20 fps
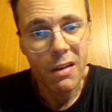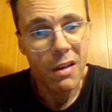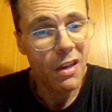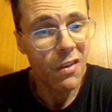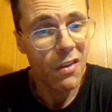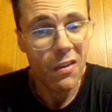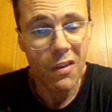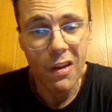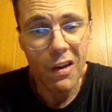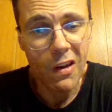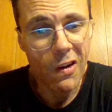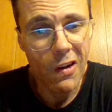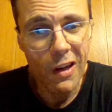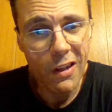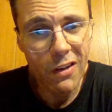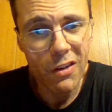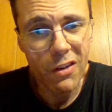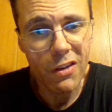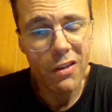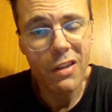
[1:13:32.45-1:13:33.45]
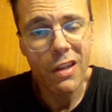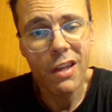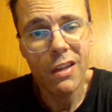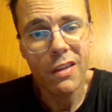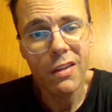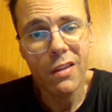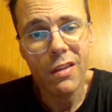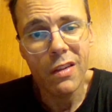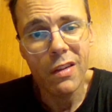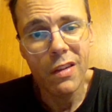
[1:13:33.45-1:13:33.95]
And rather
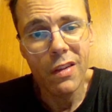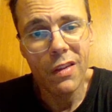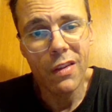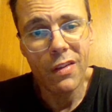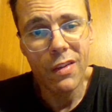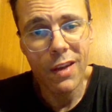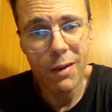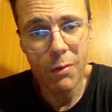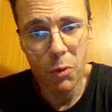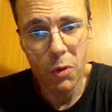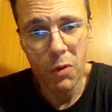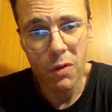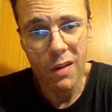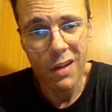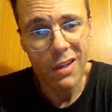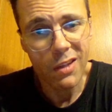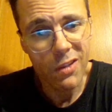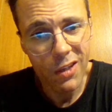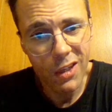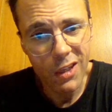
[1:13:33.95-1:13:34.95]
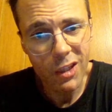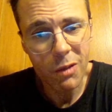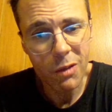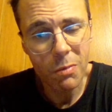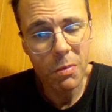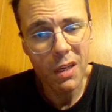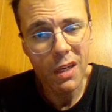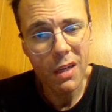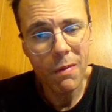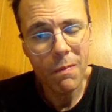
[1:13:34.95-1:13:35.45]
than they would assist
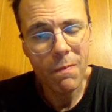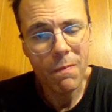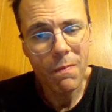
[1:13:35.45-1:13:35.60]
me,